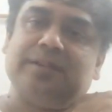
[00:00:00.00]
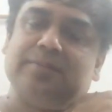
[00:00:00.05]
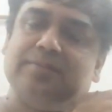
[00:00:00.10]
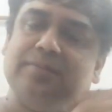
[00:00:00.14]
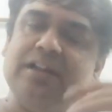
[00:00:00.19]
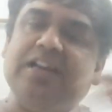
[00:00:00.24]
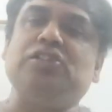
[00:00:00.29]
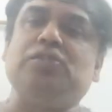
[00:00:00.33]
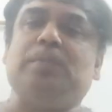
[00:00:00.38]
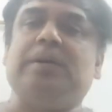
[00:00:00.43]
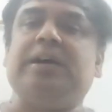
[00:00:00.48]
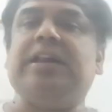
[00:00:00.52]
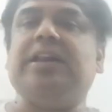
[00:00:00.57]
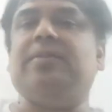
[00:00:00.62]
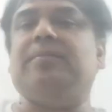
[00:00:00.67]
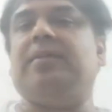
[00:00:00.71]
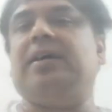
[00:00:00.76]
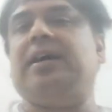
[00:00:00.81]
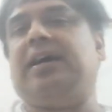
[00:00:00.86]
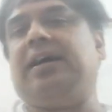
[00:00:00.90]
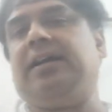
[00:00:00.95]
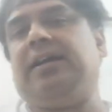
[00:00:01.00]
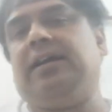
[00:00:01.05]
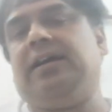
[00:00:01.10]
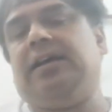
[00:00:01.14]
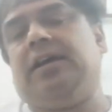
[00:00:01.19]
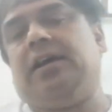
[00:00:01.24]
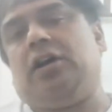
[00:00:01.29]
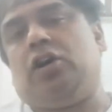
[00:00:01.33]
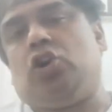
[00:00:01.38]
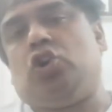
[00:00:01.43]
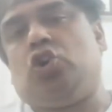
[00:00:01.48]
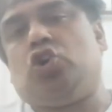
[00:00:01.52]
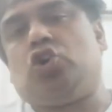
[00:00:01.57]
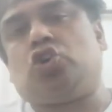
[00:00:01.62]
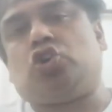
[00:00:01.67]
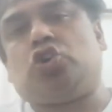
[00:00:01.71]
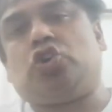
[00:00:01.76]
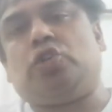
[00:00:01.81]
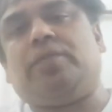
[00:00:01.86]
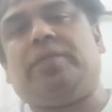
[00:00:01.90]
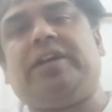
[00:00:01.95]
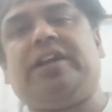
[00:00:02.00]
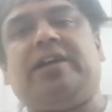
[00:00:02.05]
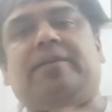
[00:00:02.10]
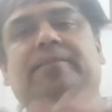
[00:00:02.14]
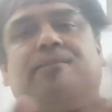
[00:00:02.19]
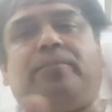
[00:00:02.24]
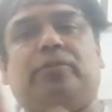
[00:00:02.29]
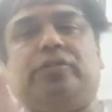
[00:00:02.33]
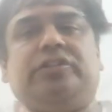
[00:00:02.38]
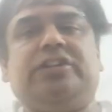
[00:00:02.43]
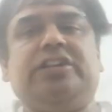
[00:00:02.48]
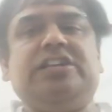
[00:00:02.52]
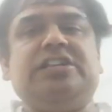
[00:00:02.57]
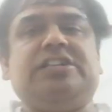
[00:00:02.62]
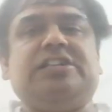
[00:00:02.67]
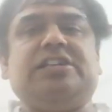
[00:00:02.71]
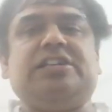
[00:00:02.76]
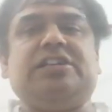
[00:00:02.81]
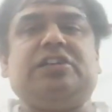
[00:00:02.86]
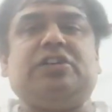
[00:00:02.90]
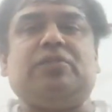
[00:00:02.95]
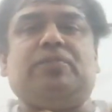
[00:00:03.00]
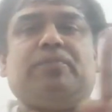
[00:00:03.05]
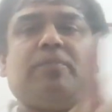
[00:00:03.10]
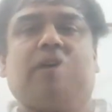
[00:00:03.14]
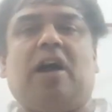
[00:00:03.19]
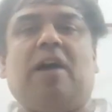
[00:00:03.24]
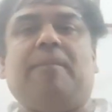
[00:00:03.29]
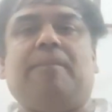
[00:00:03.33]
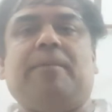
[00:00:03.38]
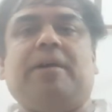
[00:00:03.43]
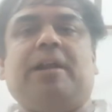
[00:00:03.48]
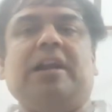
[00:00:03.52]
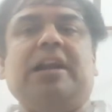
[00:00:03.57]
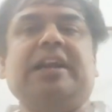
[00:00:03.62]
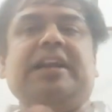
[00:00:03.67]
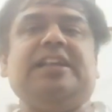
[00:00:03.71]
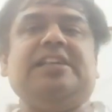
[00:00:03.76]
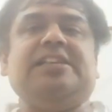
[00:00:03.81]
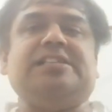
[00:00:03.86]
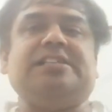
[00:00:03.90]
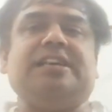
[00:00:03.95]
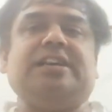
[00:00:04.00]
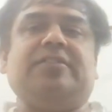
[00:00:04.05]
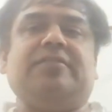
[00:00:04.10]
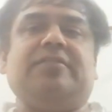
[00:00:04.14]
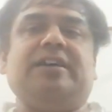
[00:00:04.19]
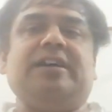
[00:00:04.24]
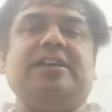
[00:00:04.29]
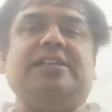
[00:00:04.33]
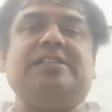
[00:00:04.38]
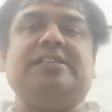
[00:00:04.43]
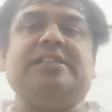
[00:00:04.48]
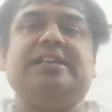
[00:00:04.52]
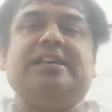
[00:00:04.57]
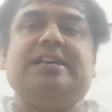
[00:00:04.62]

Please bear in mind, you should be in a position to properly distinguish